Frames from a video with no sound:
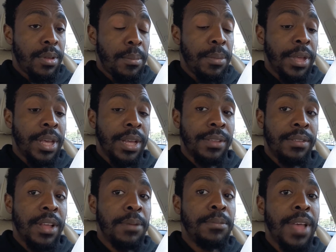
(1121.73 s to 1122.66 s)
Because
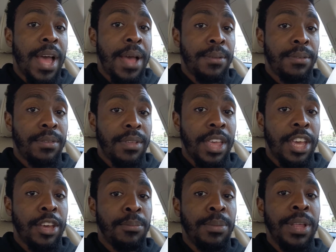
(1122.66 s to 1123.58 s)
sometimes
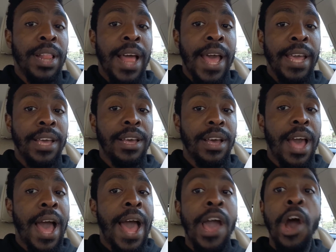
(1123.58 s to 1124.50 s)
it could be like
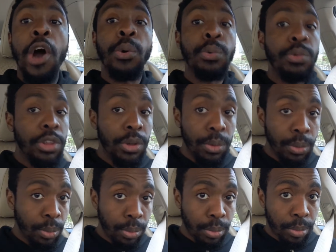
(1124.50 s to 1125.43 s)
I own
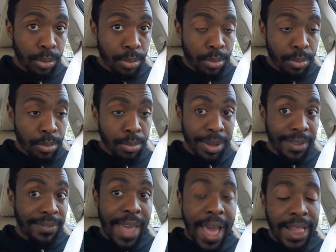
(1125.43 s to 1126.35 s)
you
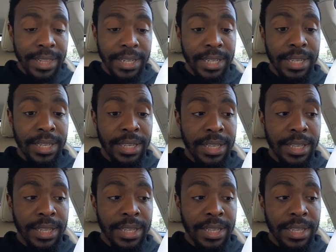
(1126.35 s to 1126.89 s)
mentality.